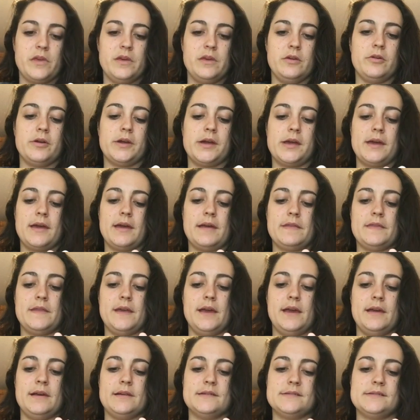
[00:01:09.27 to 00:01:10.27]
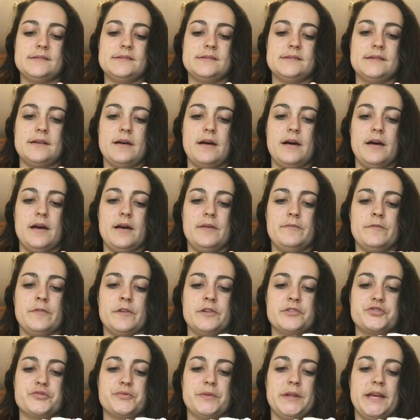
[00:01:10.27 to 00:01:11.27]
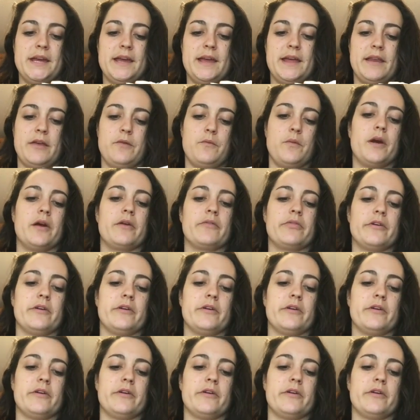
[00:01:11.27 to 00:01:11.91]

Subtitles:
You can get these virtually anywhere.